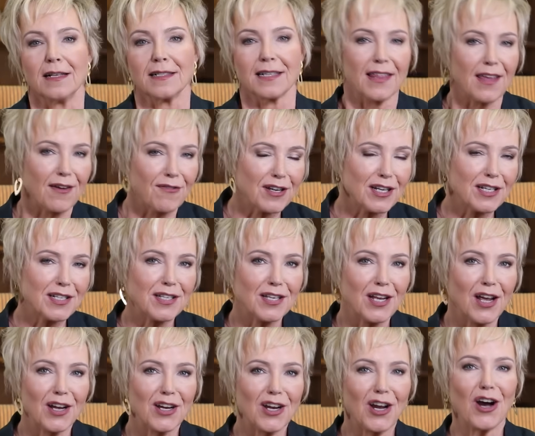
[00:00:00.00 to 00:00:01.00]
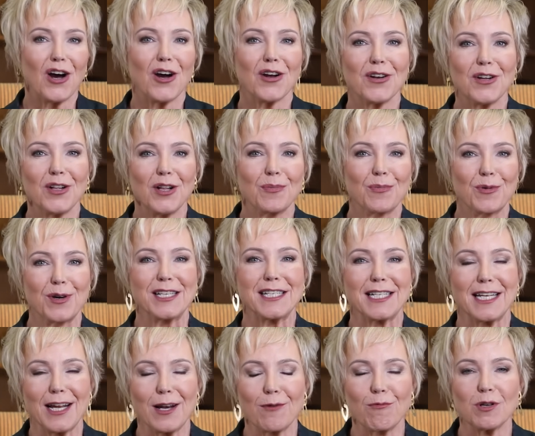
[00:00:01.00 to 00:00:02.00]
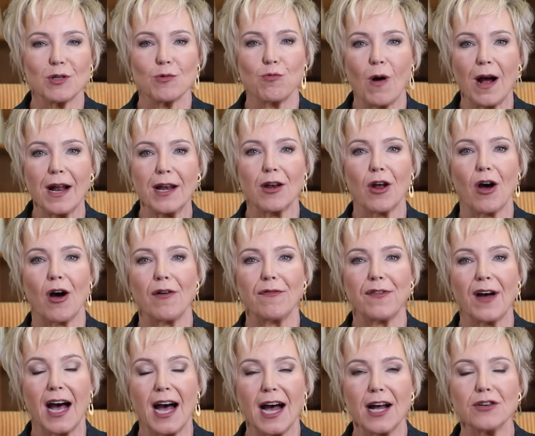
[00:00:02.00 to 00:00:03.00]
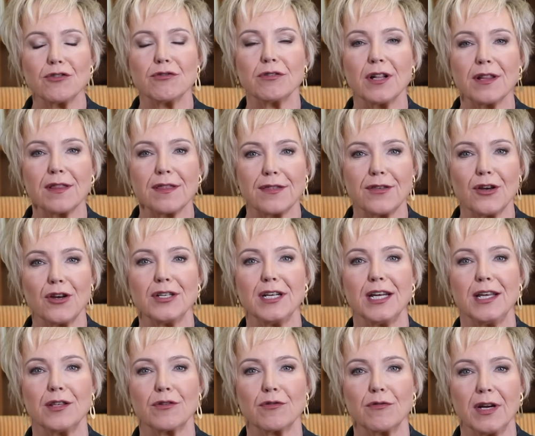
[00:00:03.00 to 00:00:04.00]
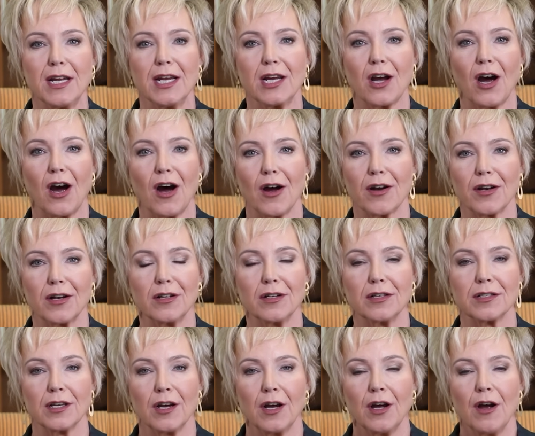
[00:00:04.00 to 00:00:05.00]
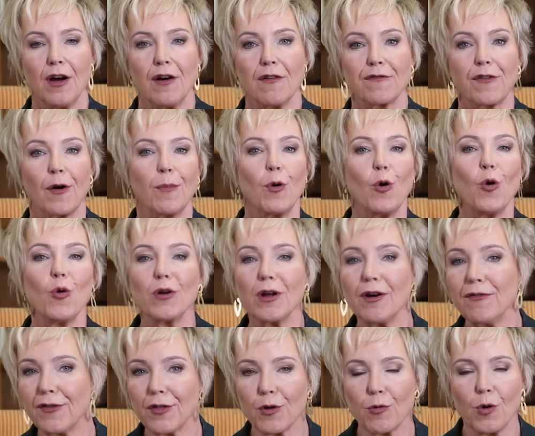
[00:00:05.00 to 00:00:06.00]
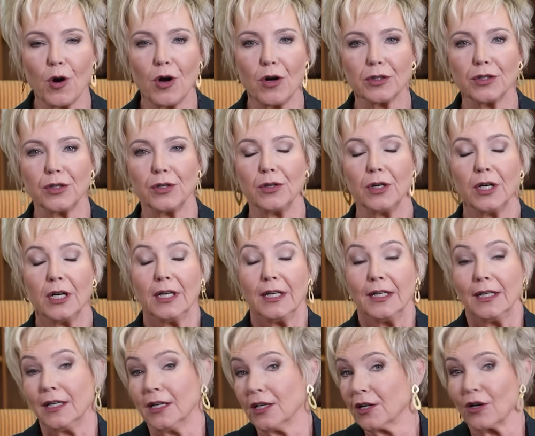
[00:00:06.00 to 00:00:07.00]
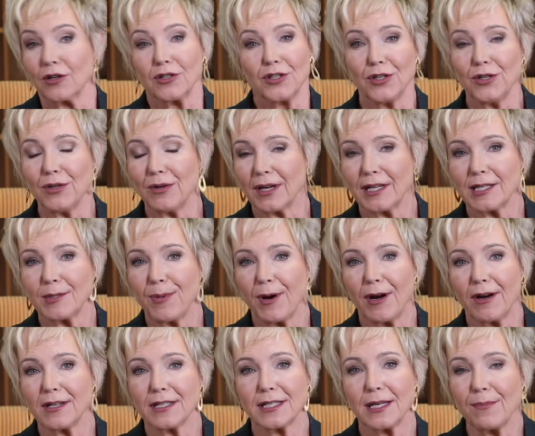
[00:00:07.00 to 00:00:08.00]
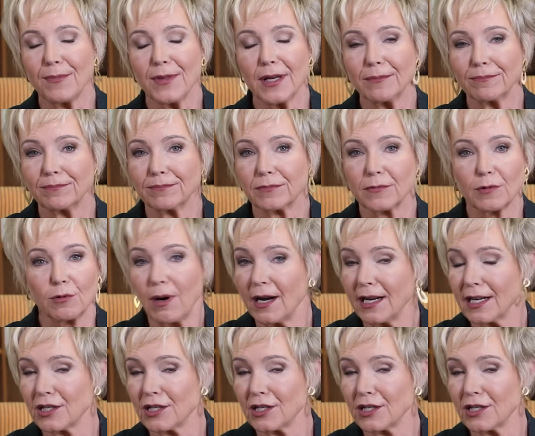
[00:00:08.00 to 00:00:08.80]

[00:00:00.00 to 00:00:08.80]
South Africa's Cardinal Brislin was one of 133 cardinals from all over the world who got to experience something quite